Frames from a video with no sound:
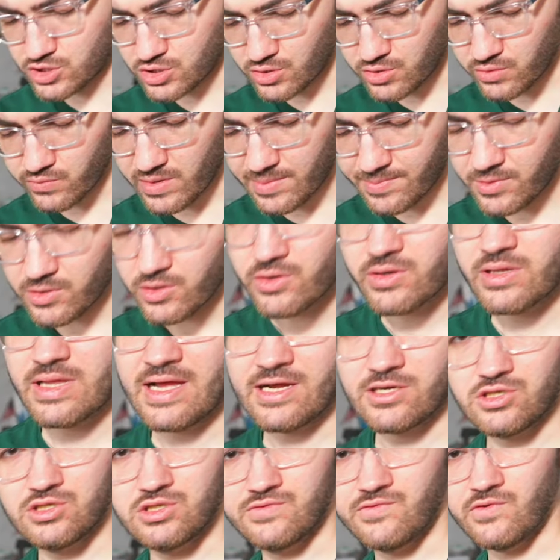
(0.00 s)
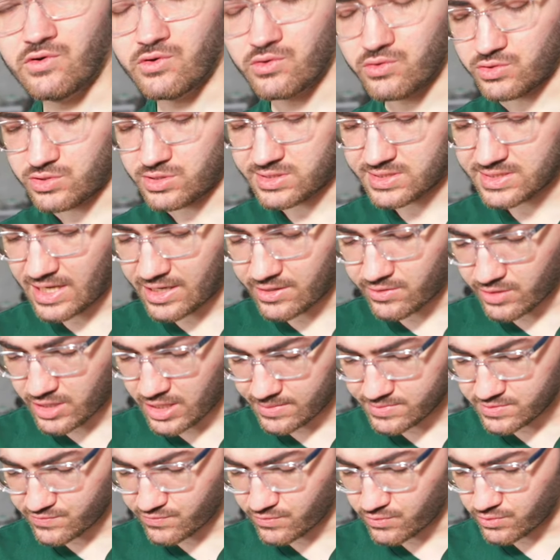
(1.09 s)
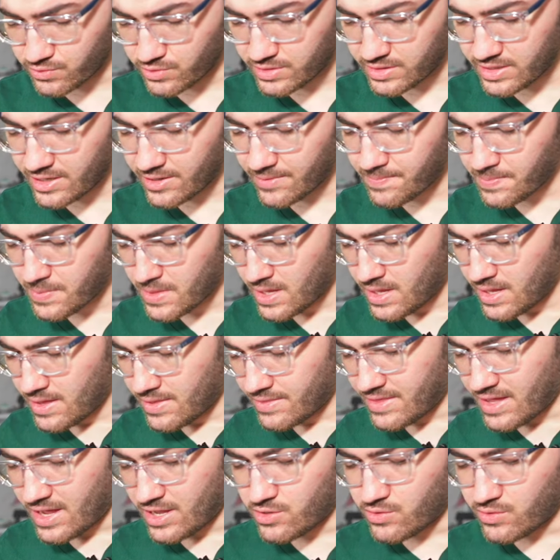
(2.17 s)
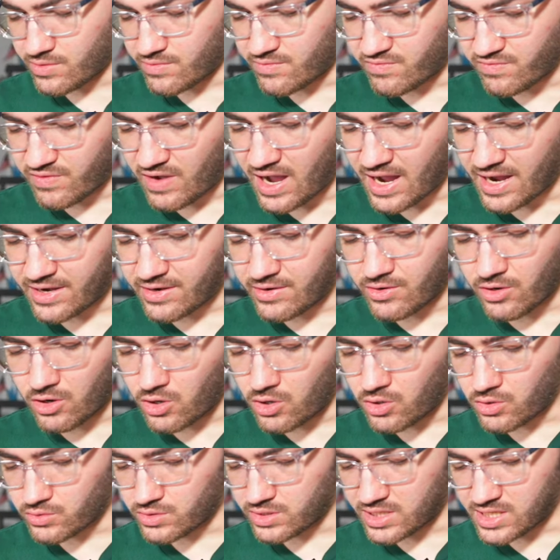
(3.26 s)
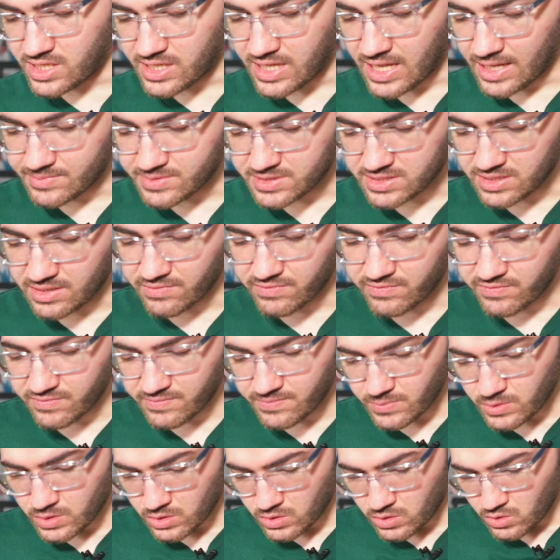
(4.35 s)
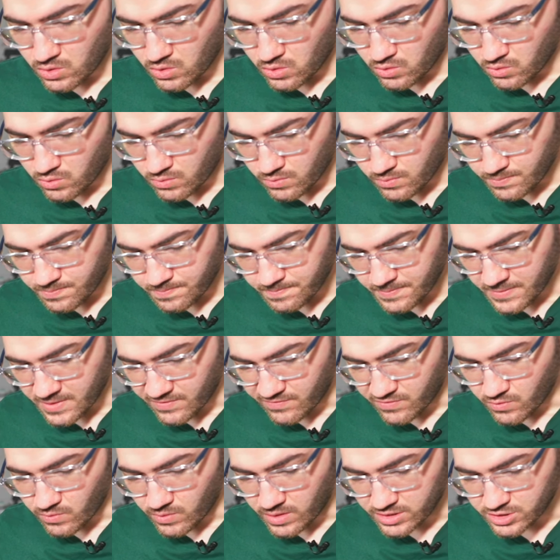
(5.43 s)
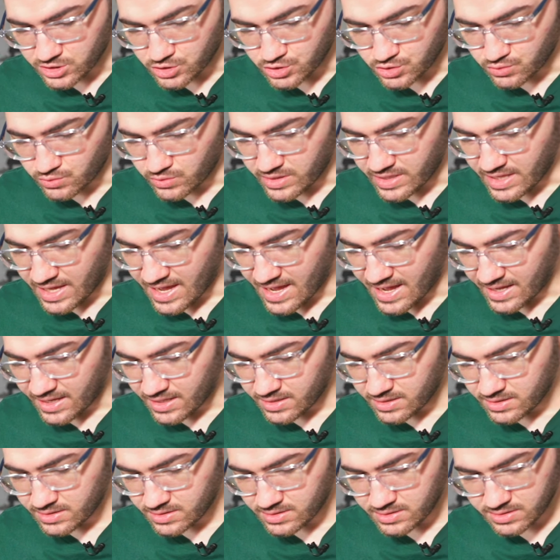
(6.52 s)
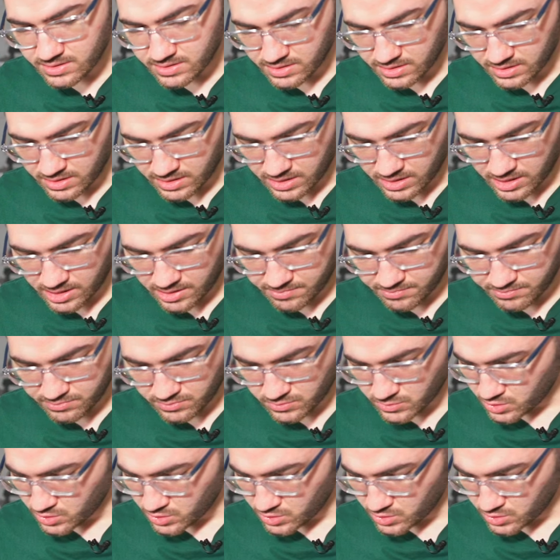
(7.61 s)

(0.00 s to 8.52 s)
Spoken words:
go to the repo and go to the extras folder, there's a Scotto caps folder in there that you can find all the keycap stuff. If you want to do that. What